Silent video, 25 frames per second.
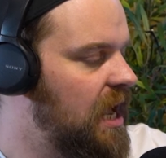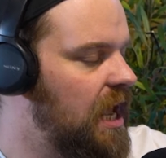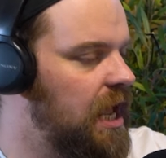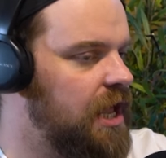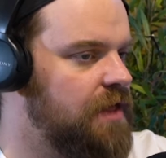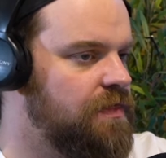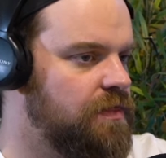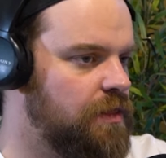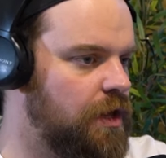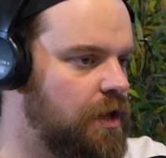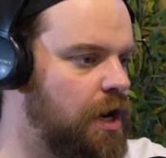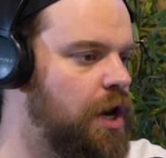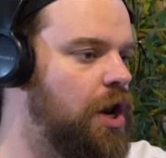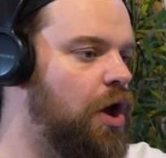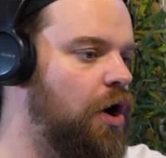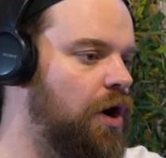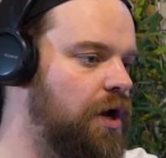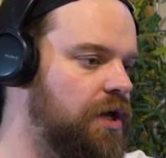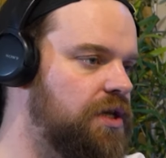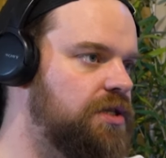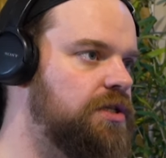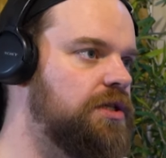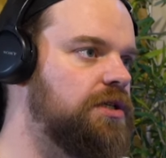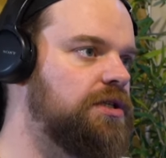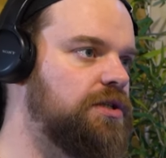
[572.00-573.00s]
in the
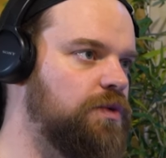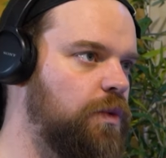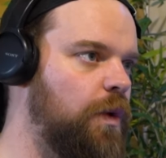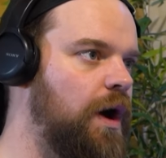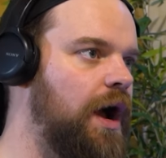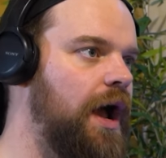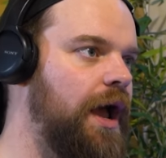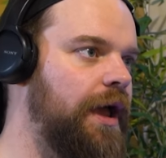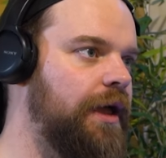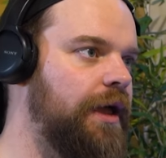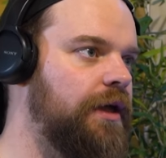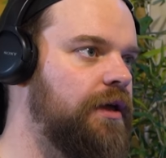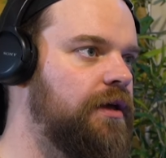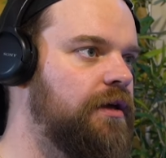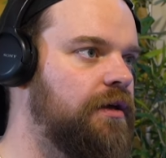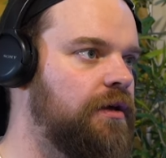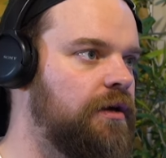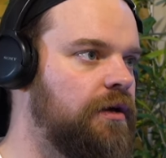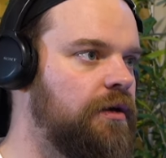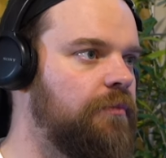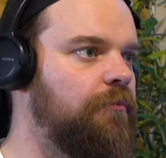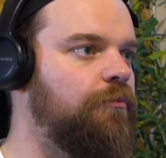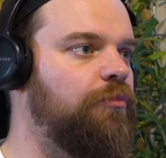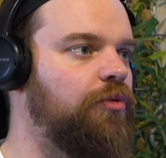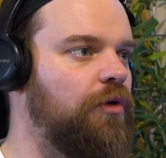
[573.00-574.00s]
nicest way,
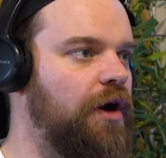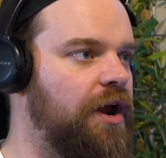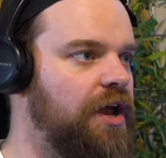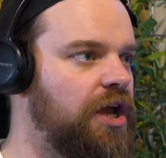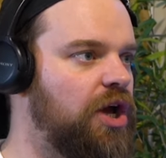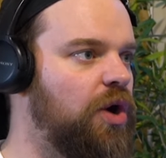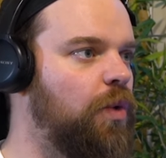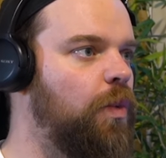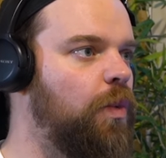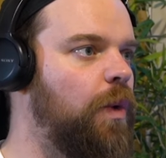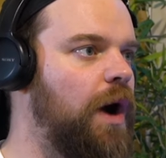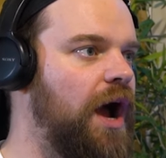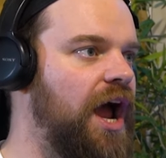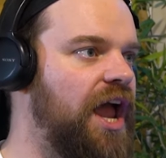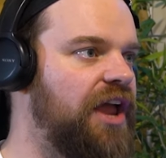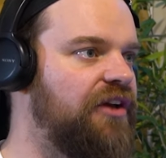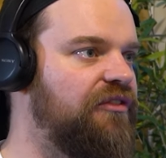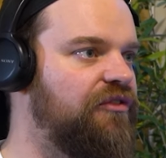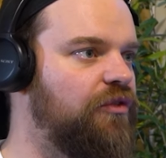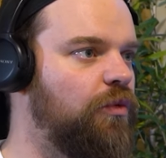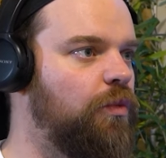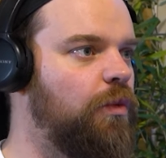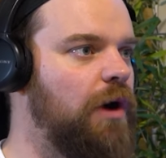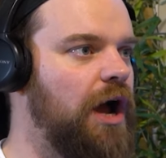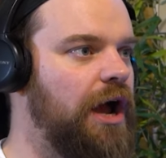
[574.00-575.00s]
break away
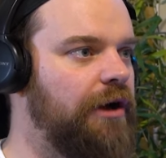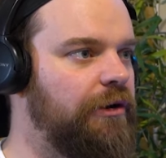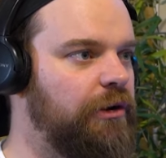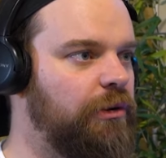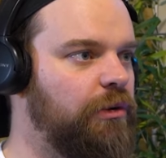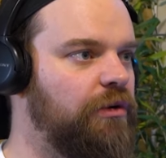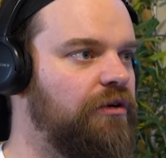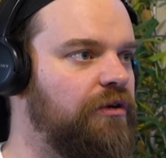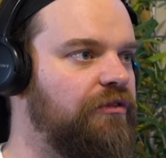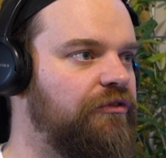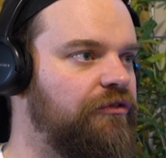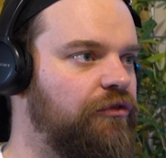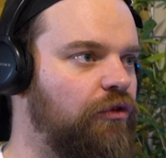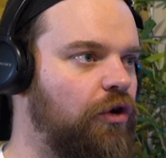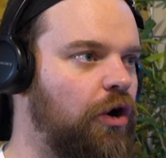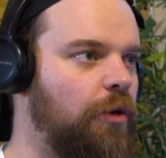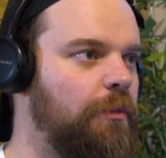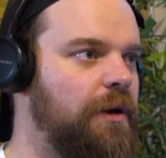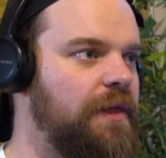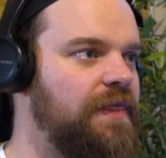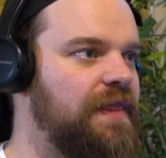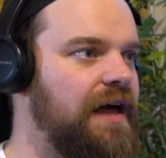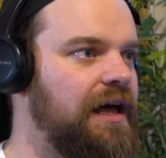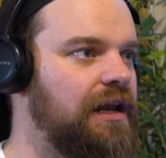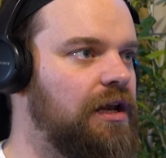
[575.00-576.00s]
from where we were
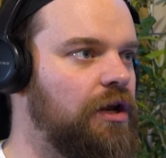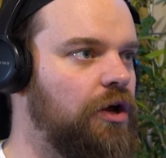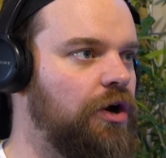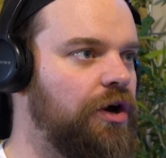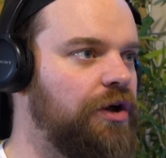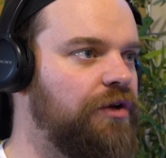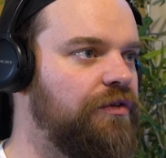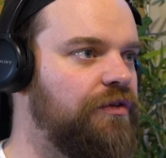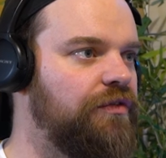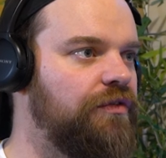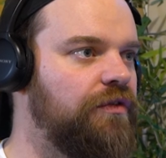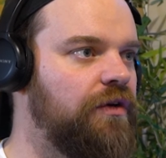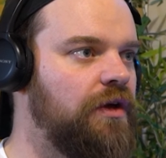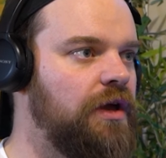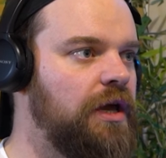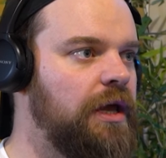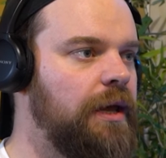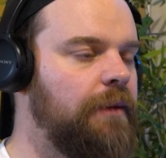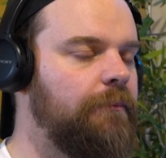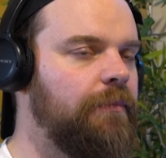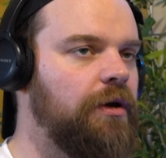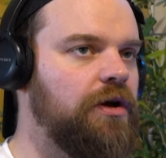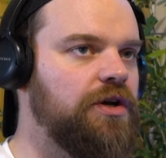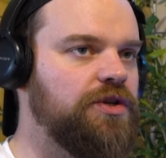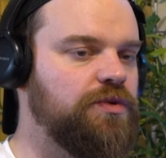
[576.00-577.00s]
from and that life,
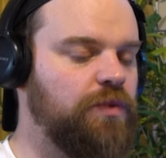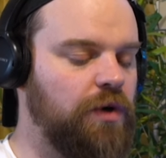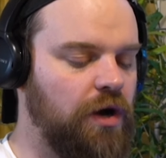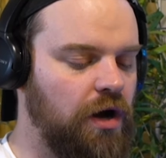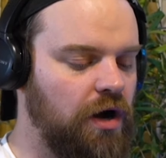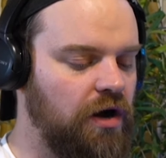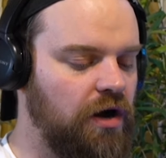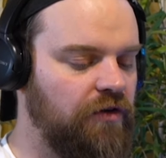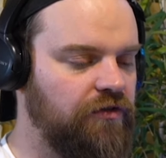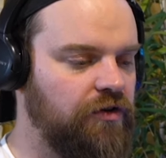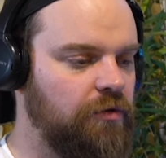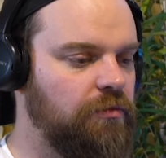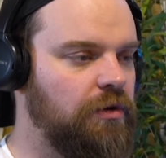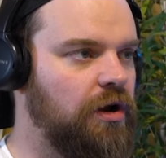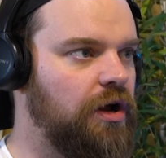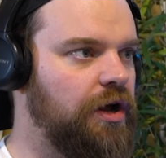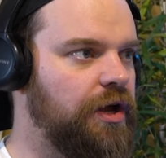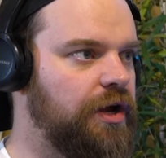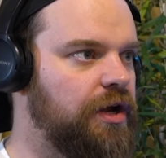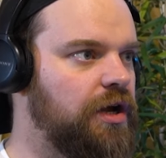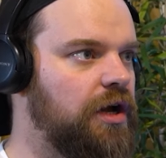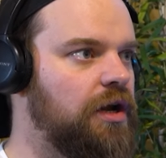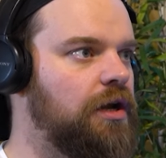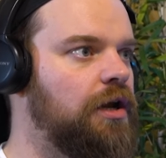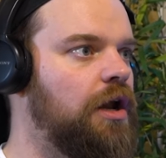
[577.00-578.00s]
because we are from
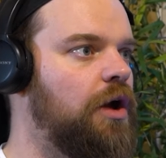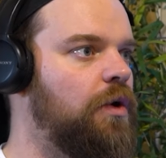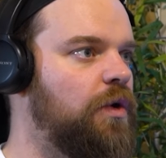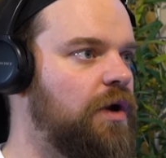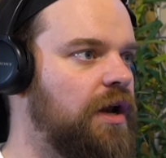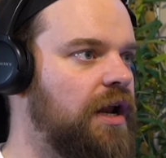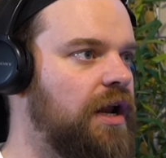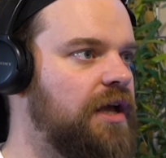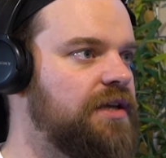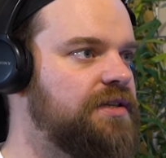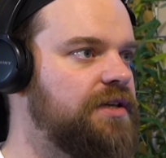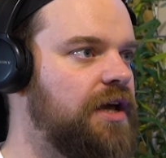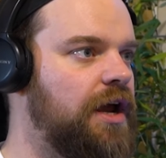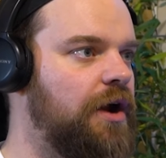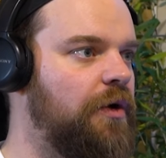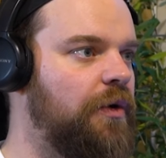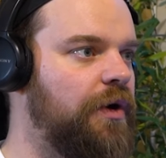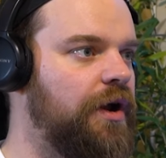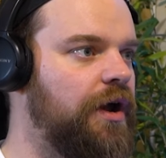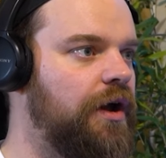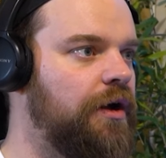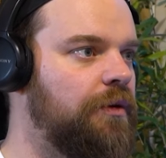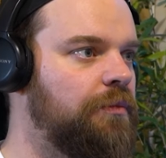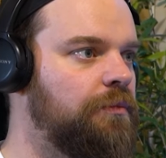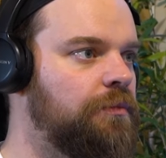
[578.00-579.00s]
like a low class
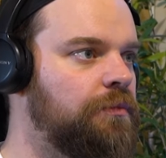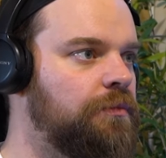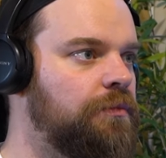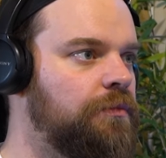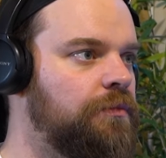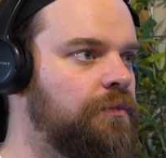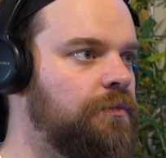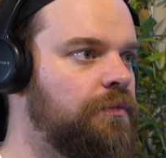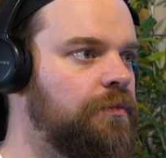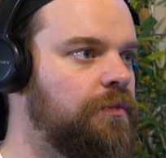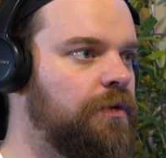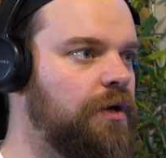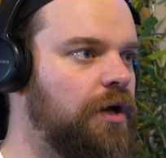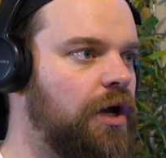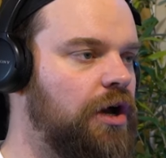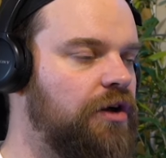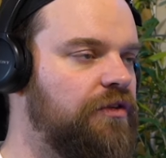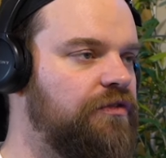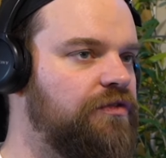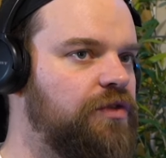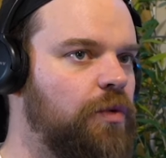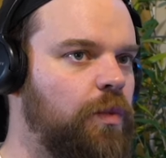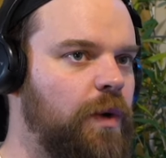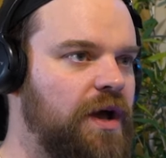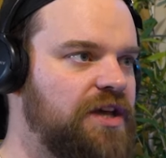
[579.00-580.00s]
area
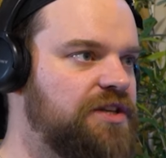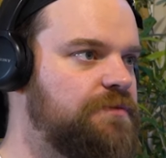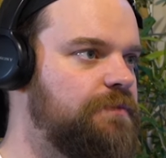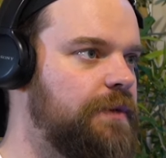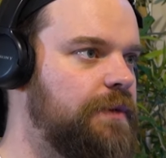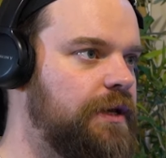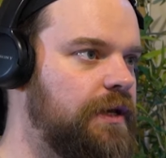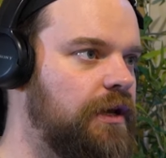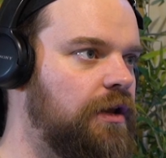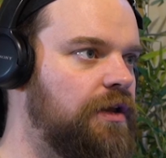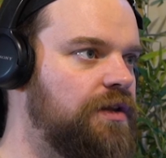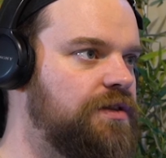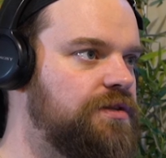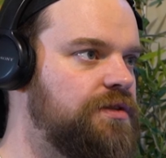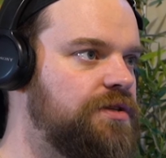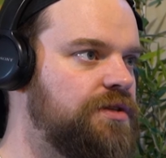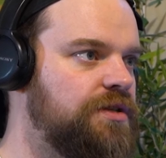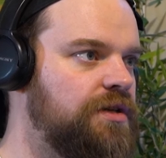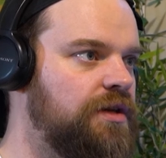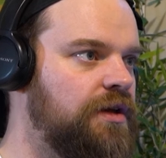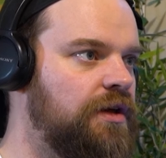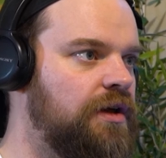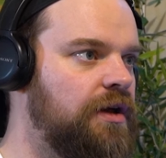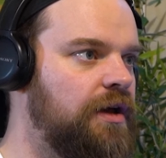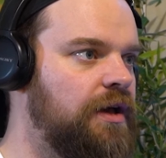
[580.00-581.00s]
of the West
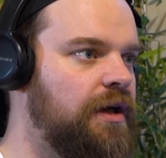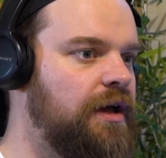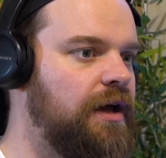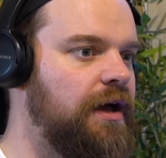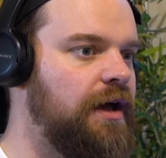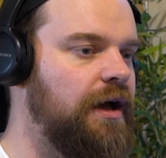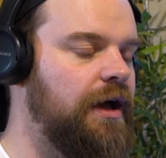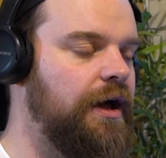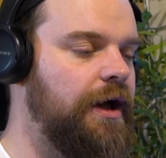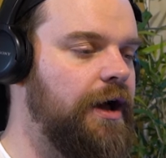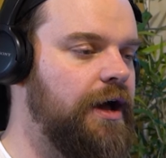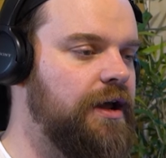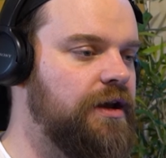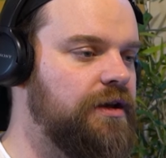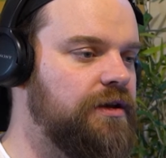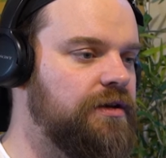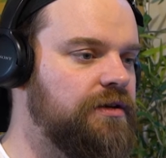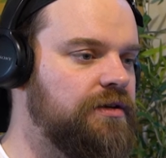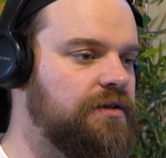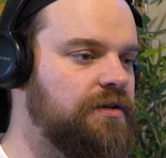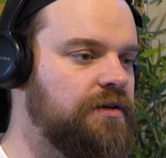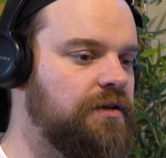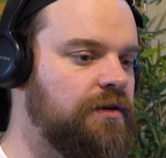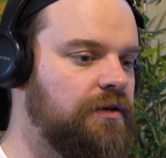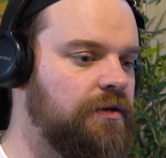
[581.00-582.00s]
Midlands,
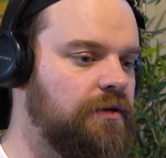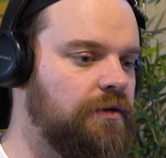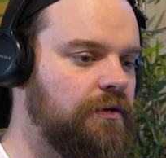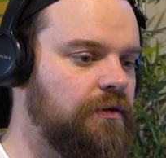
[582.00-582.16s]
and